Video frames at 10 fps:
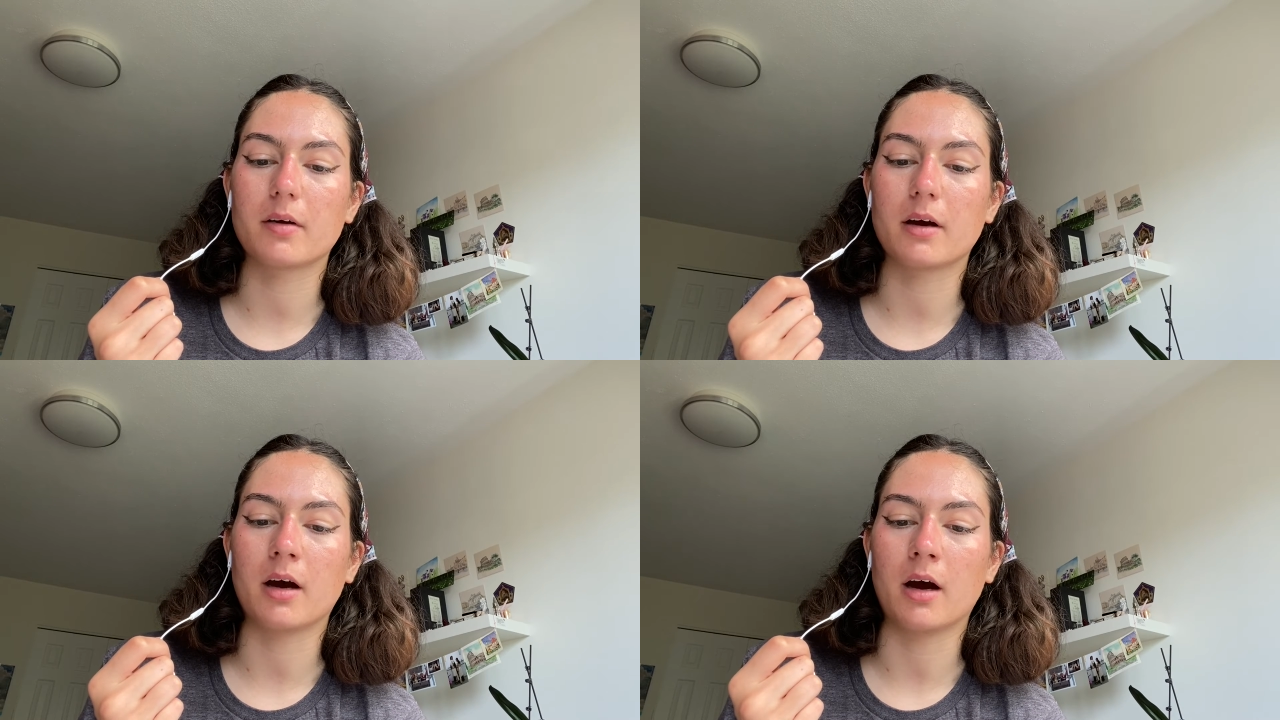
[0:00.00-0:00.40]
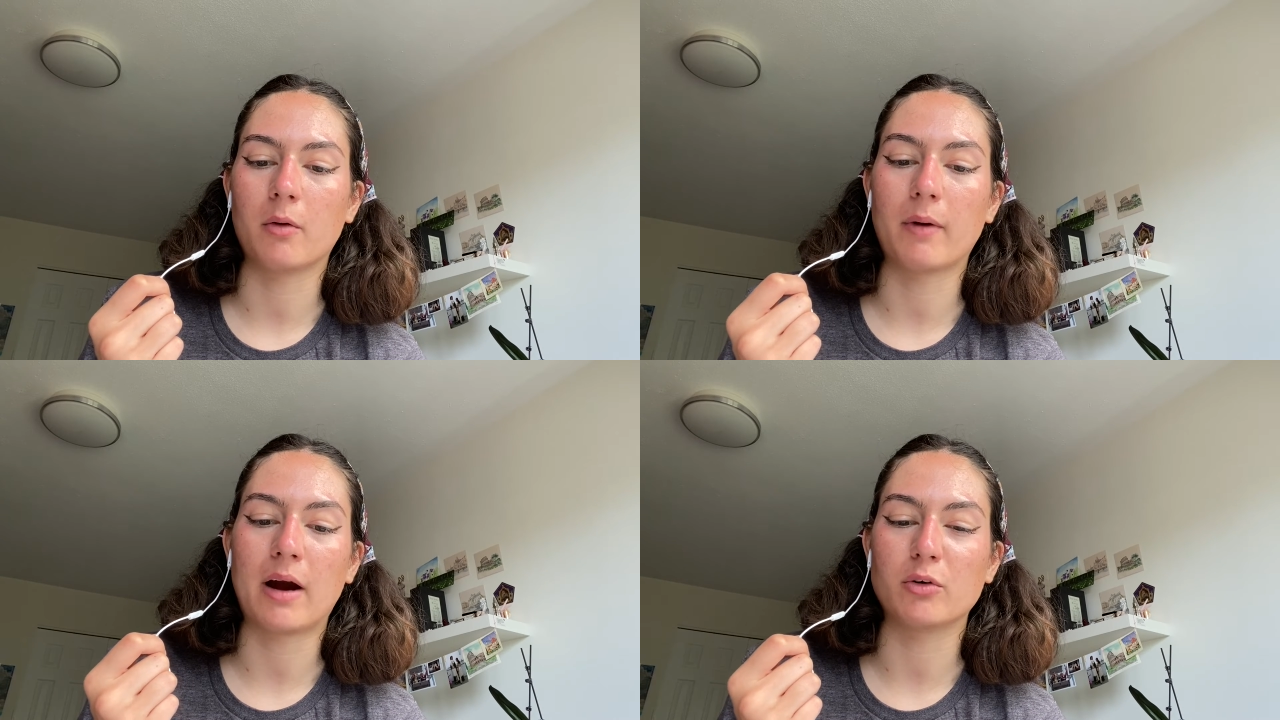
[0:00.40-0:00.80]

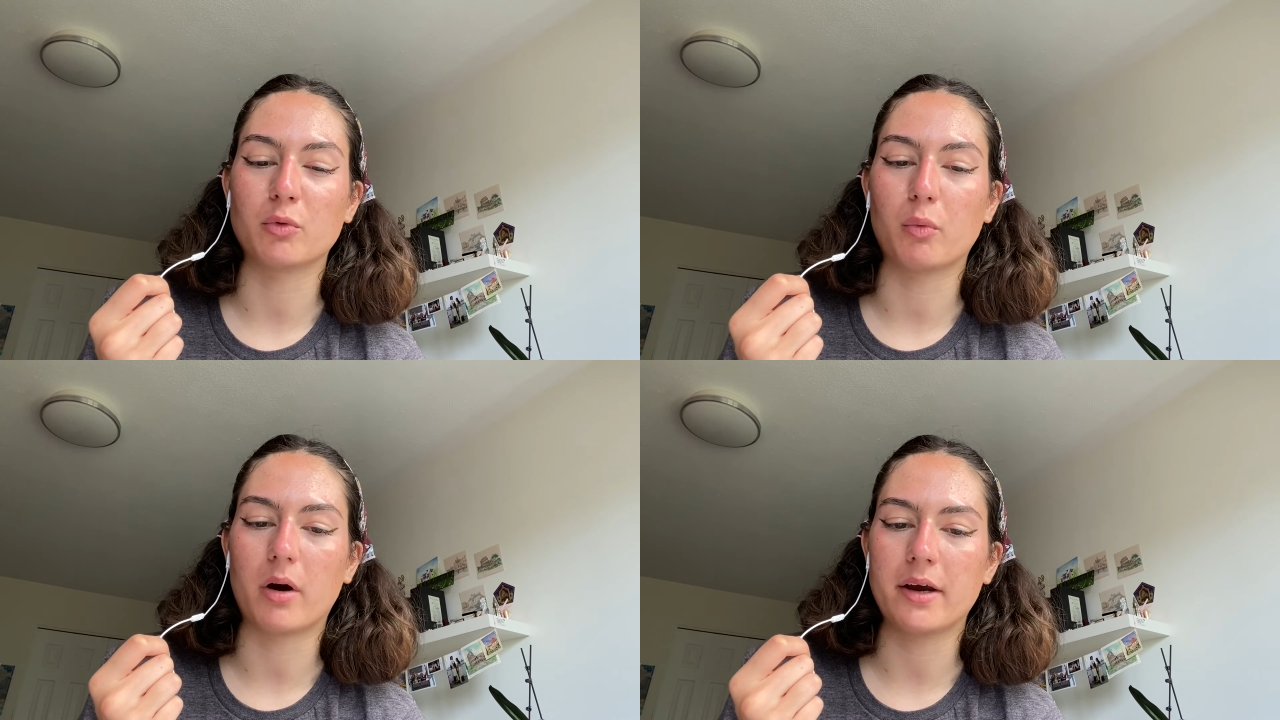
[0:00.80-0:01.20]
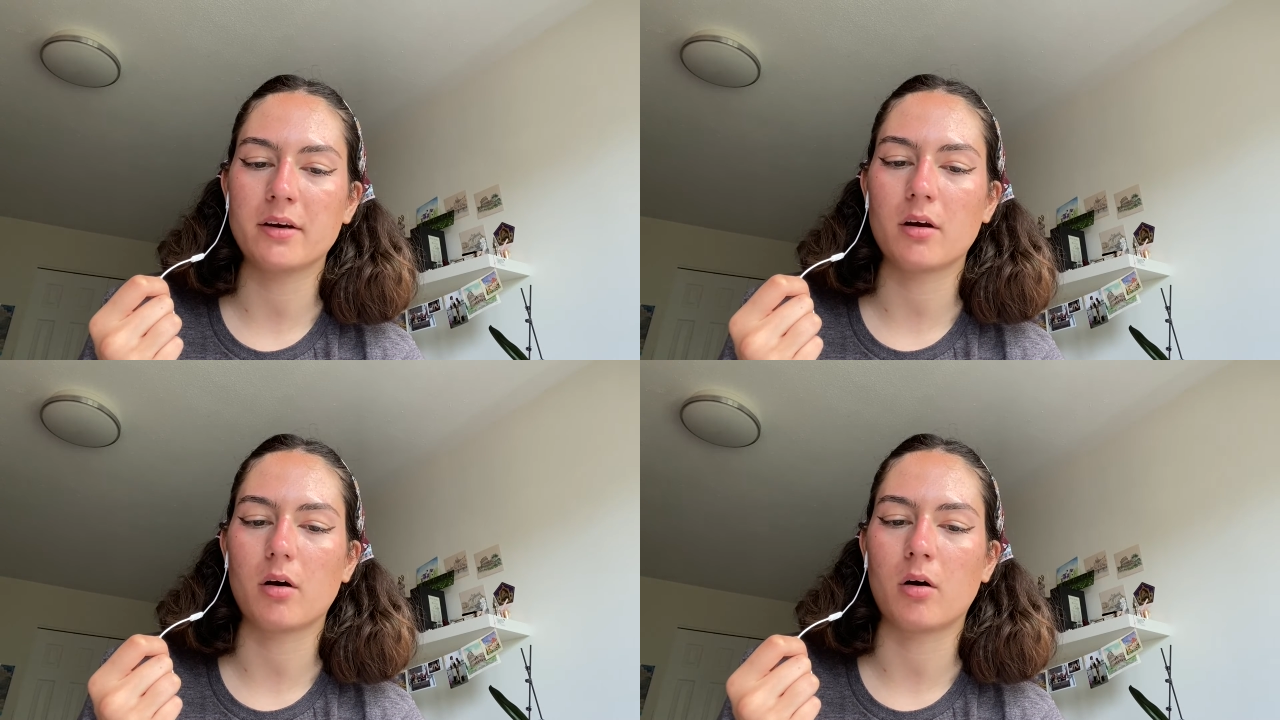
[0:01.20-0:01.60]
round
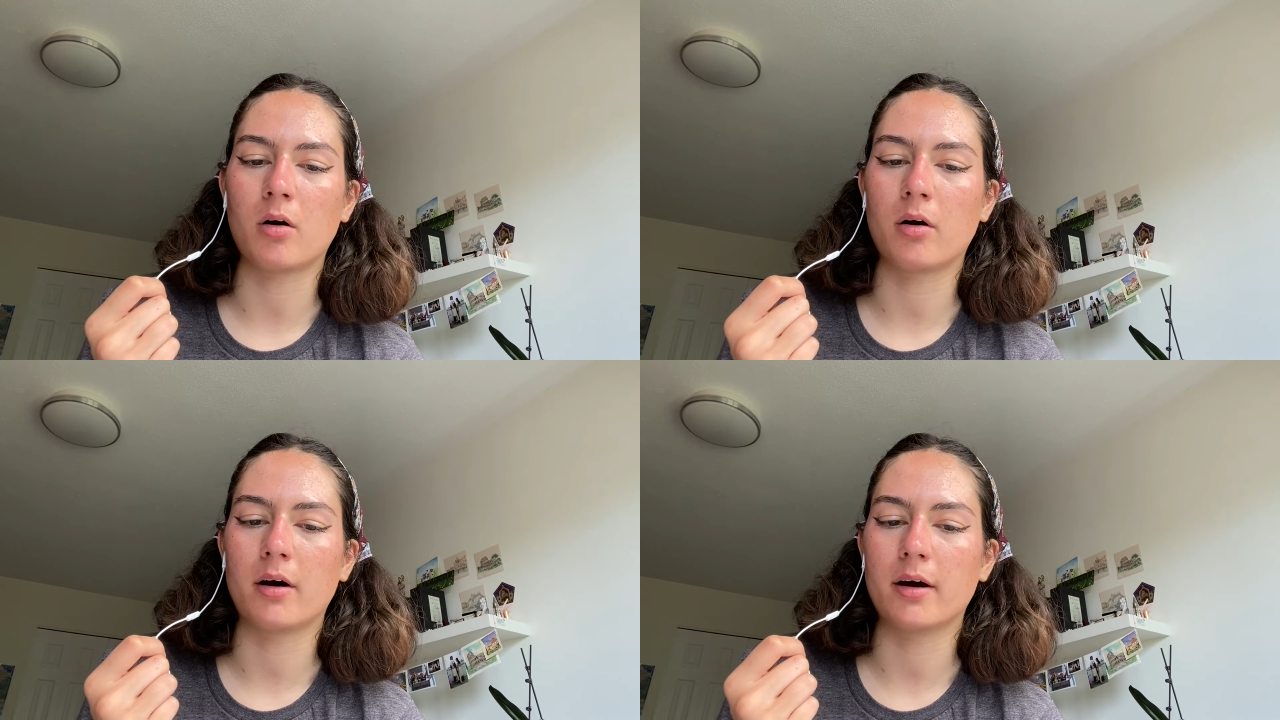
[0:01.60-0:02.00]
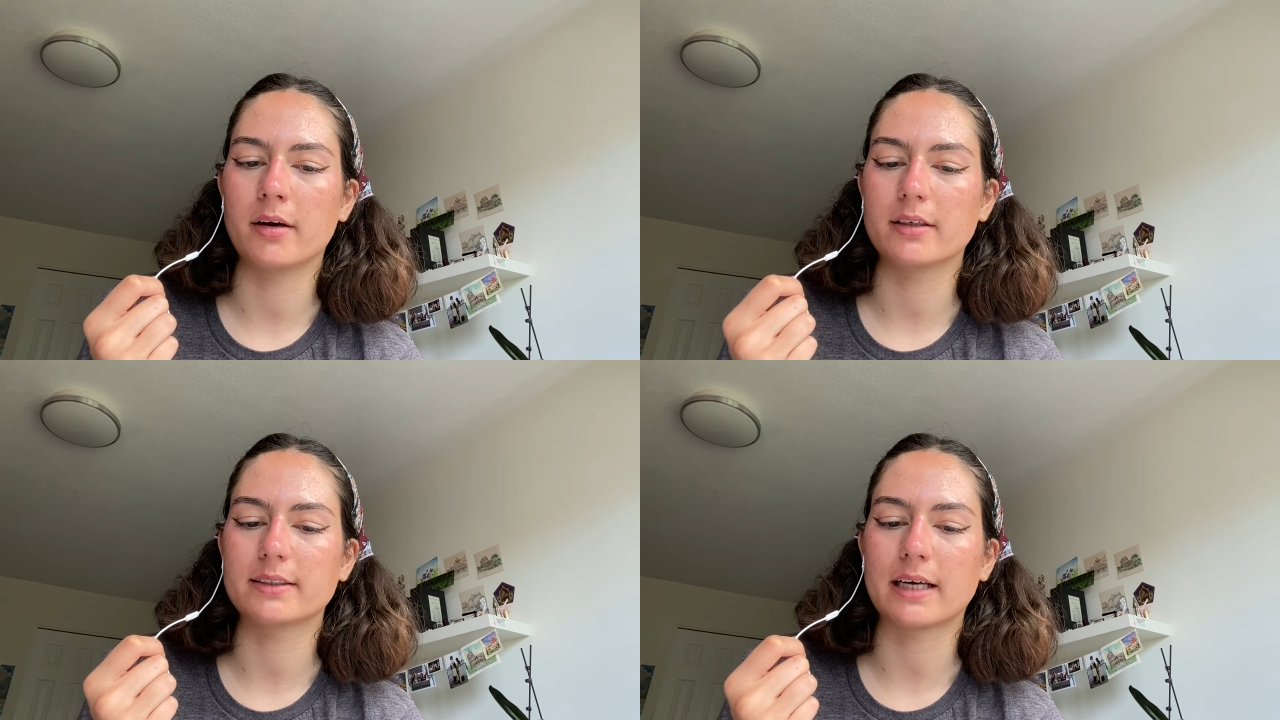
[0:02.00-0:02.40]
1
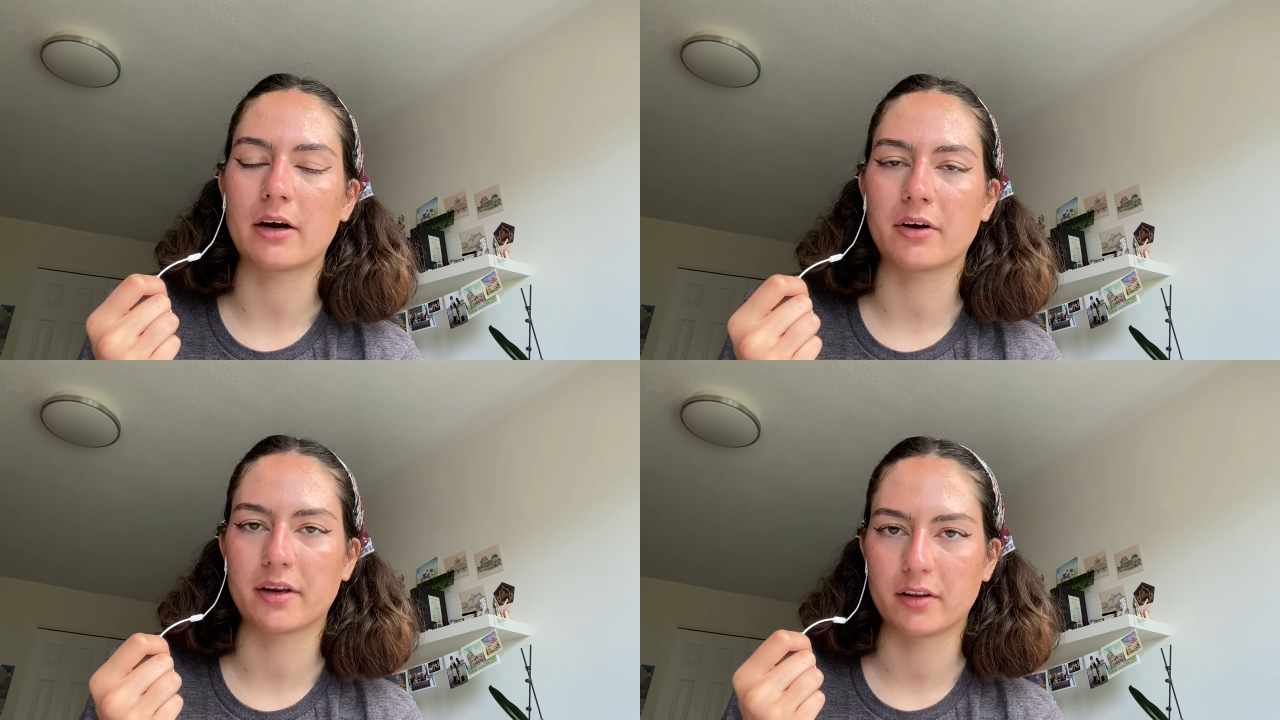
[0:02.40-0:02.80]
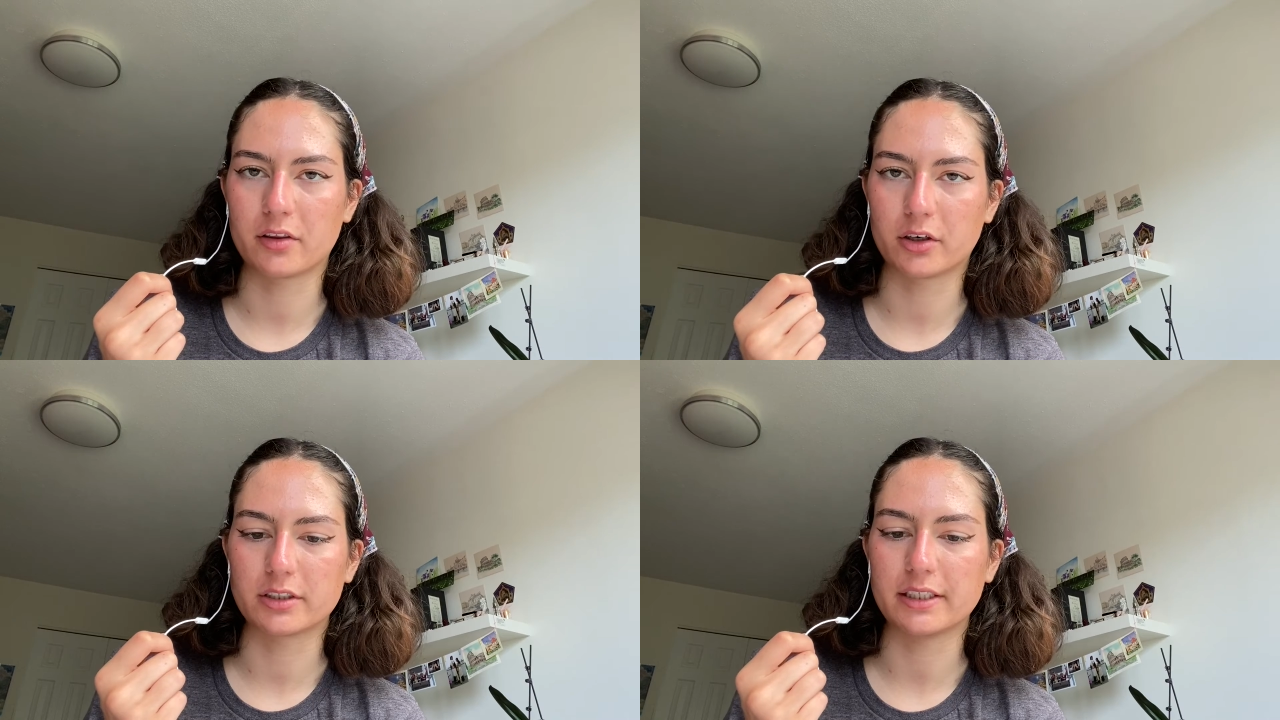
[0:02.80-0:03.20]
on Saturday the
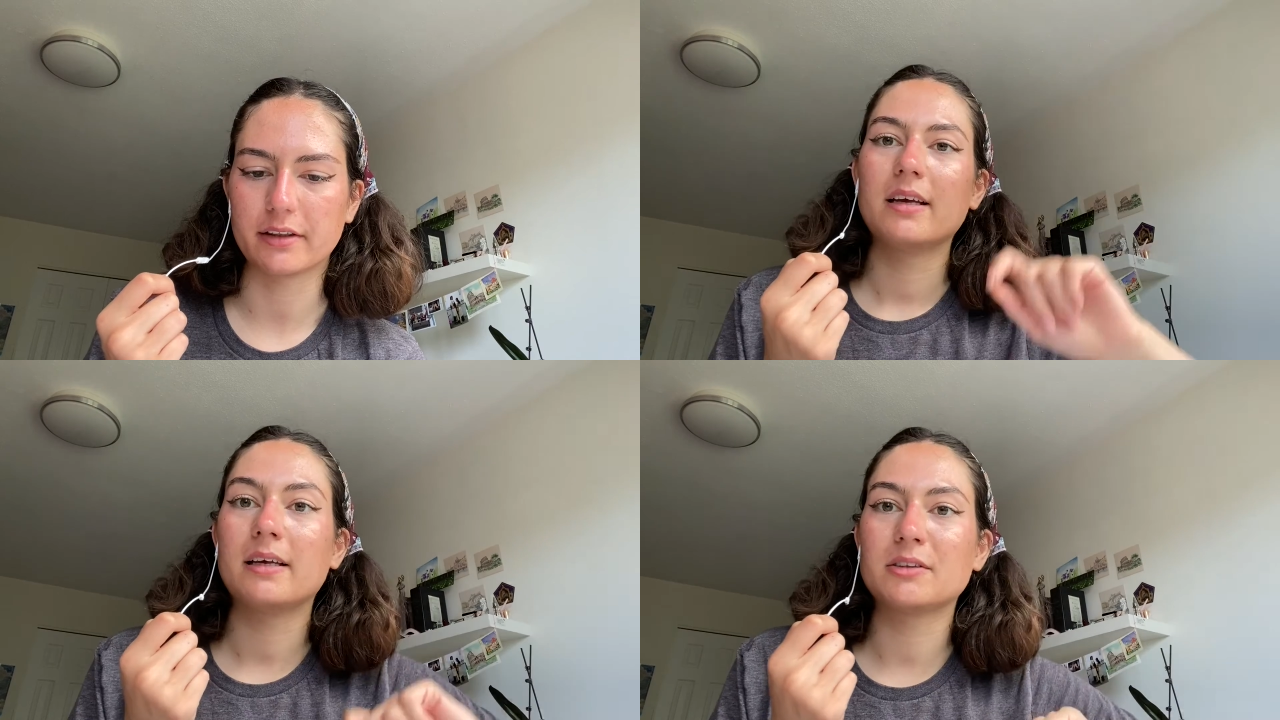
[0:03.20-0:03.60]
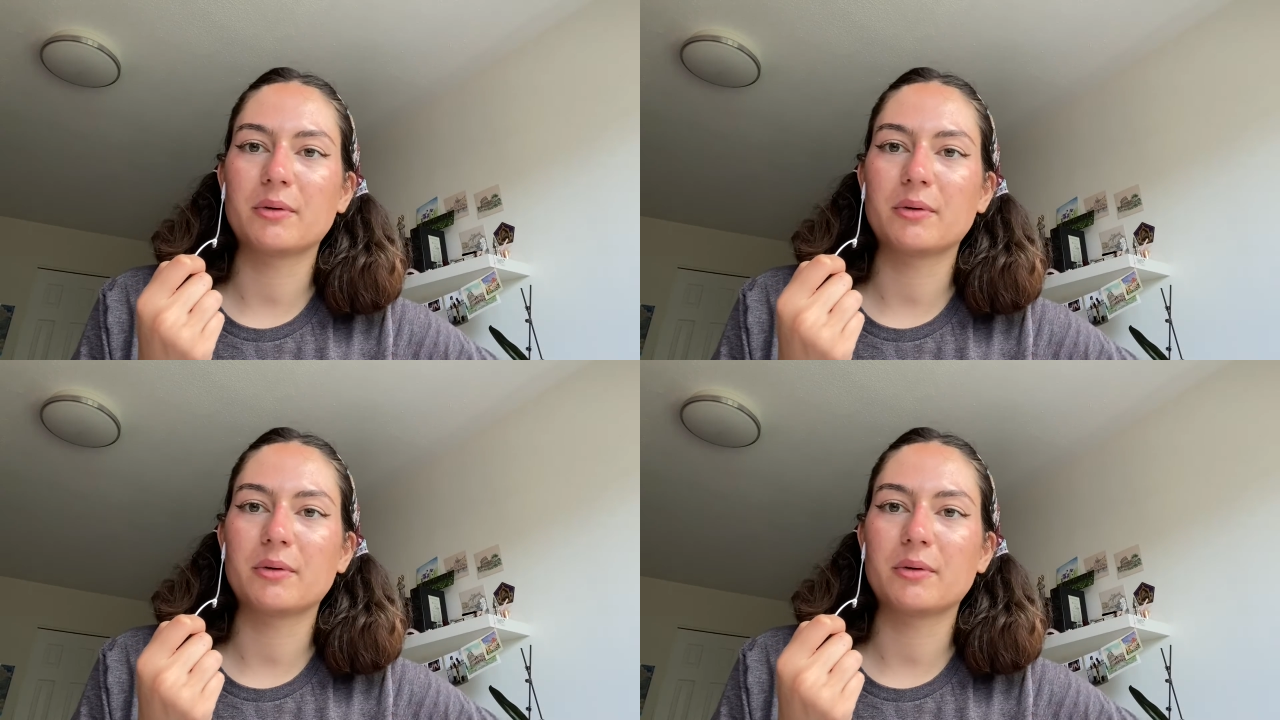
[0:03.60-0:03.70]
13th.